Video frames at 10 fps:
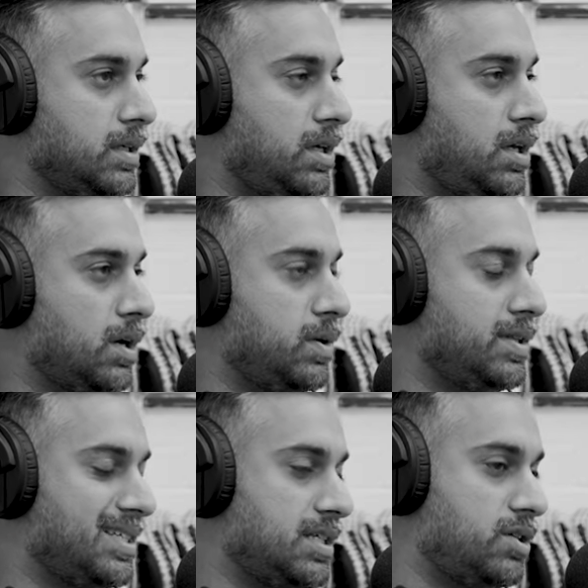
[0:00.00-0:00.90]
you know, in
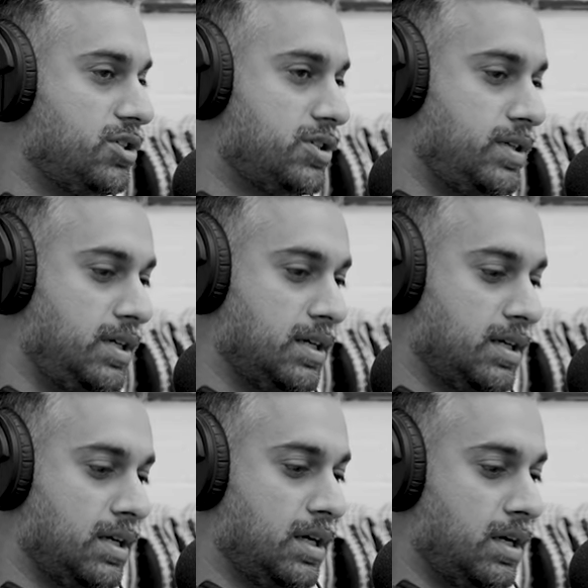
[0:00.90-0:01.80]
this industry,
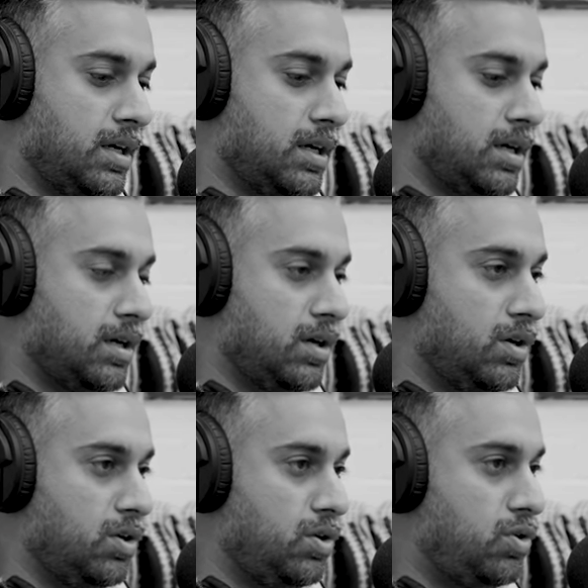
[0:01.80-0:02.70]

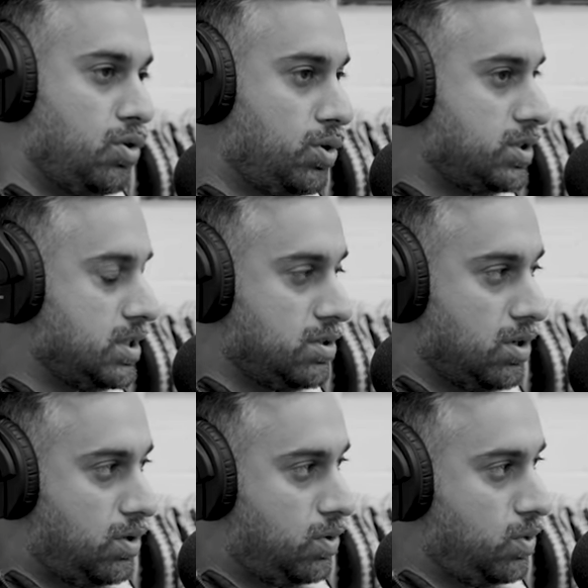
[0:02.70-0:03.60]
looks is
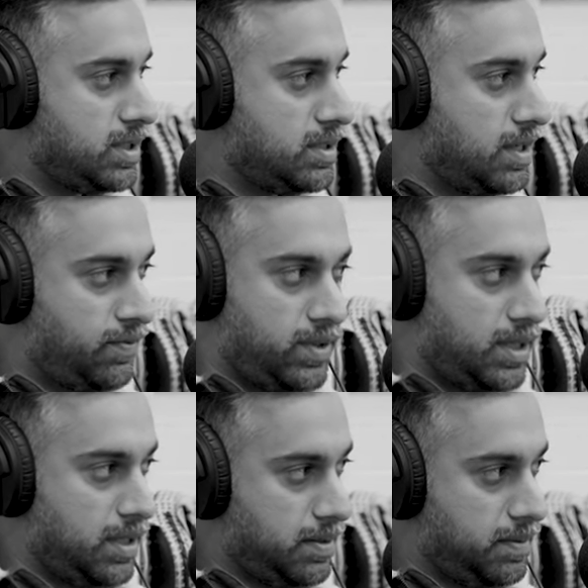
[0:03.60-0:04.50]
not always
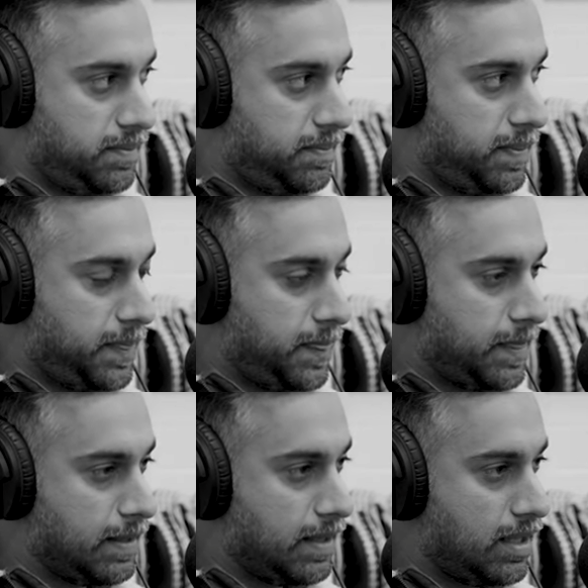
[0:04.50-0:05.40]
everything.
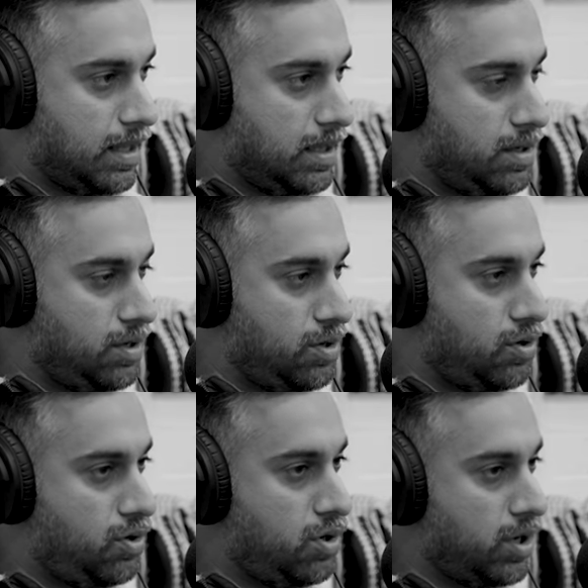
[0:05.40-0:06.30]
You
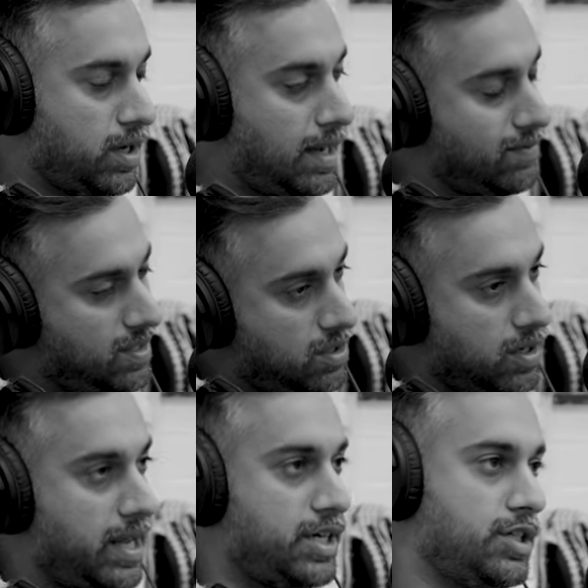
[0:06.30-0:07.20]
gotta have the
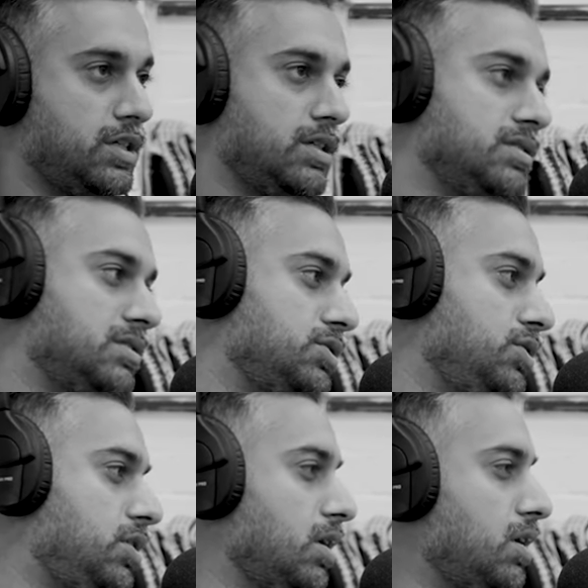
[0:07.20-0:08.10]
connections, you
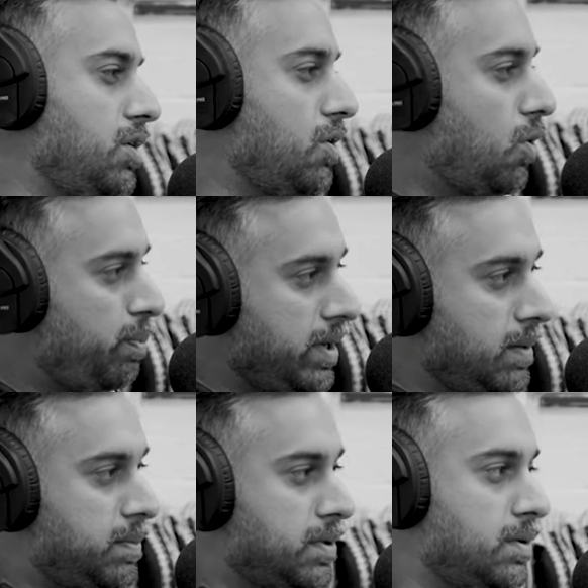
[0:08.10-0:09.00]
gotta know
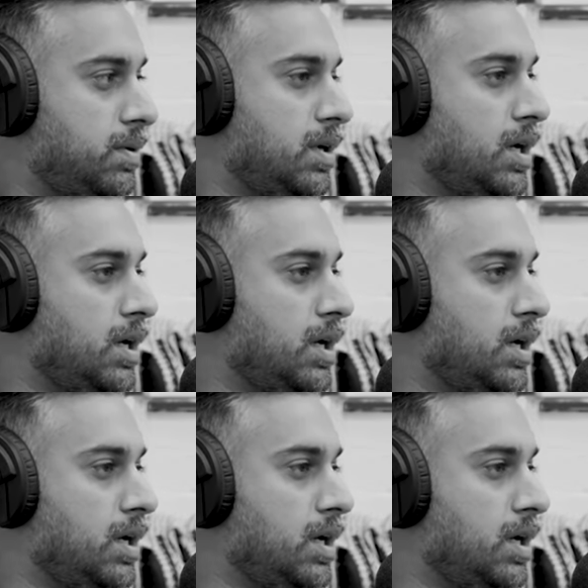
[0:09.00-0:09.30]
people.